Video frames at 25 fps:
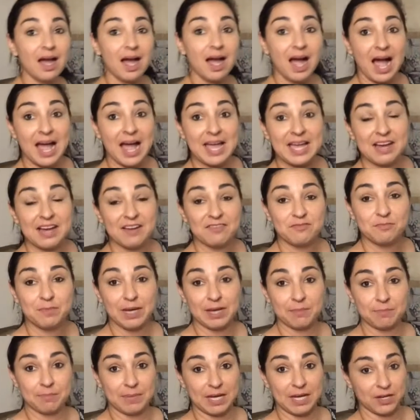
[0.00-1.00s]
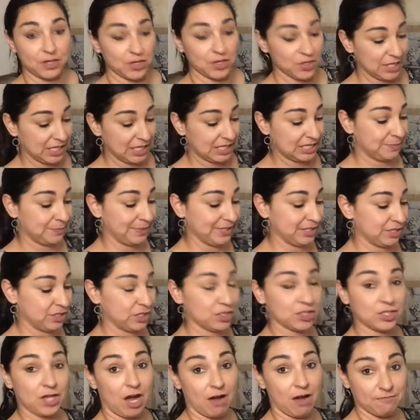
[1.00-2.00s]
I have my butter that's been
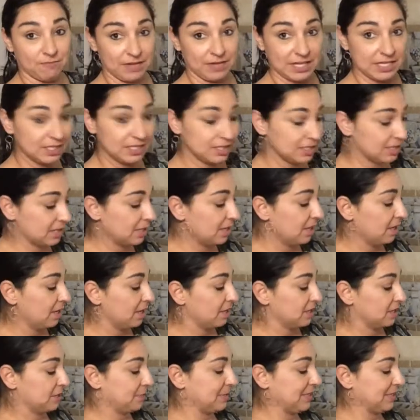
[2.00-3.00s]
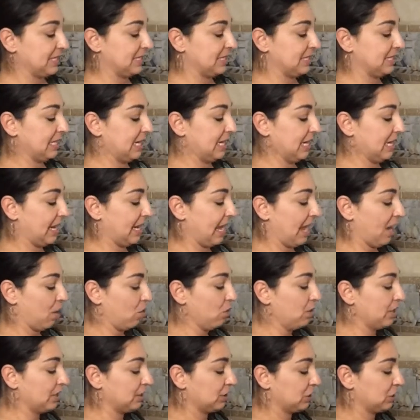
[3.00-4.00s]
softened. It's been sitting
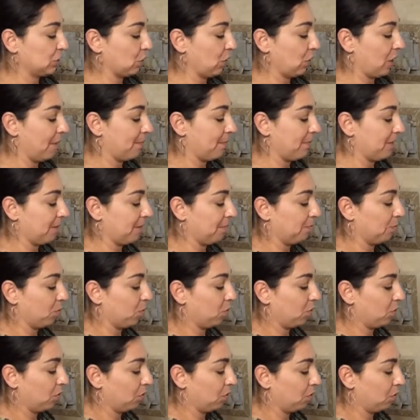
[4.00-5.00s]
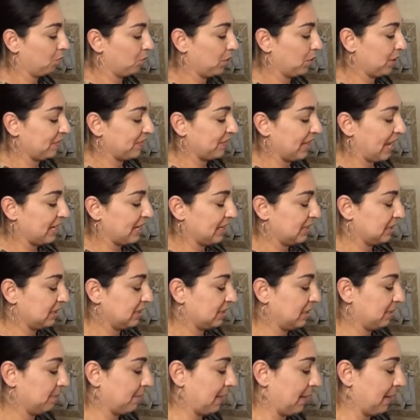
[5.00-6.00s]
out, and so I'm going to put that
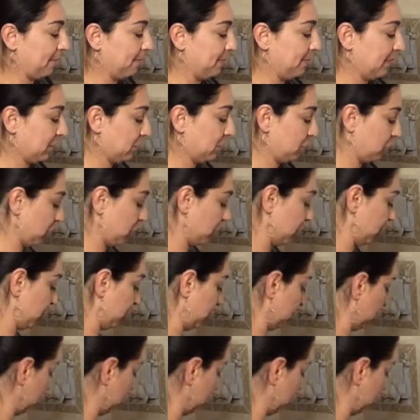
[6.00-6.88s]
into my mixer.